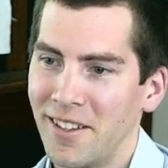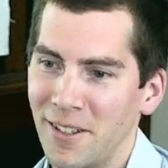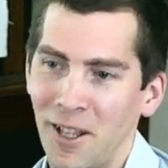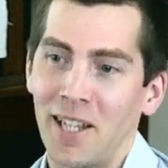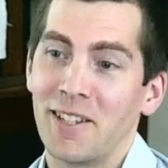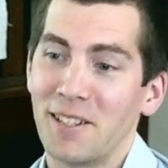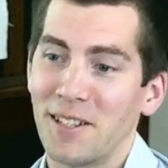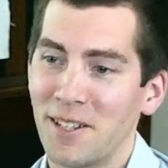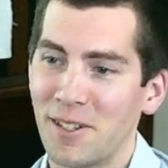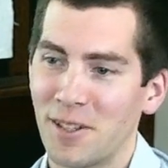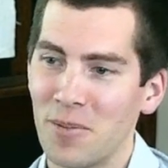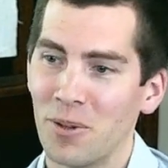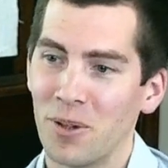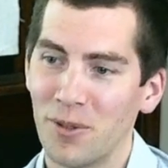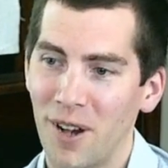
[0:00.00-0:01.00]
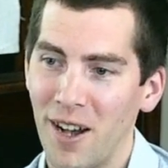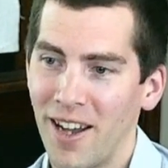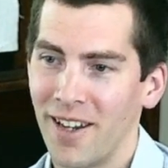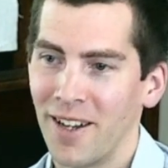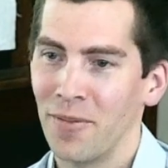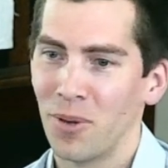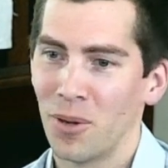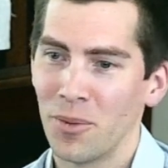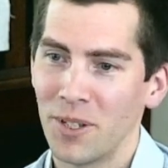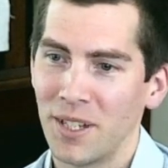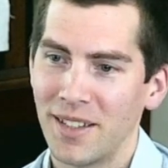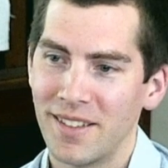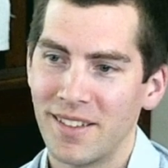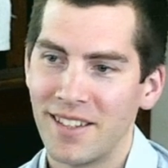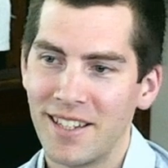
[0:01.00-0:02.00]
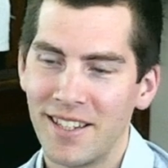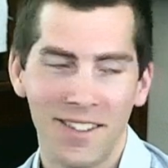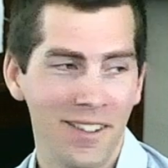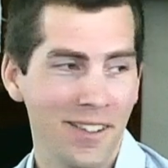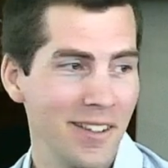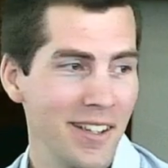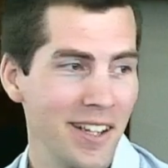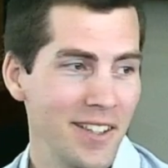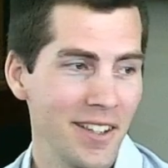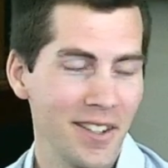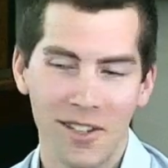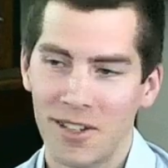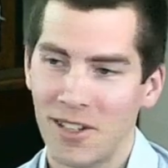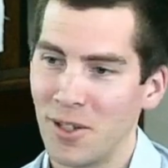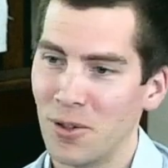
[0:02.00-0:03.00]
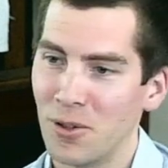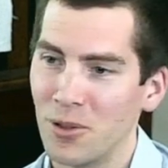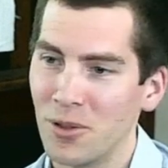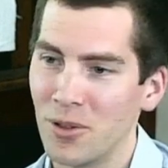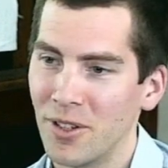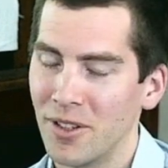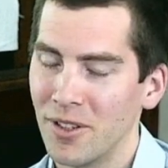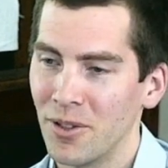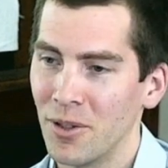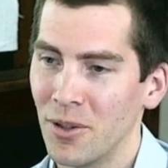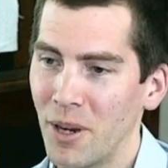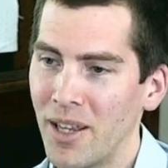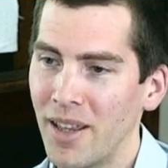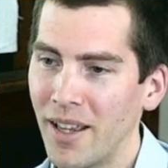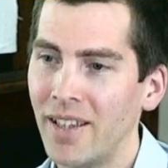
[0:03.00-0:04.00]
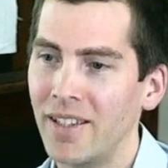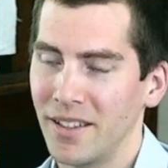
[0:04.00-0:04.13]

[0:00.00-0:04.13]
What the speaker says: like, it is simplified and probably isn't necessarily all the way there.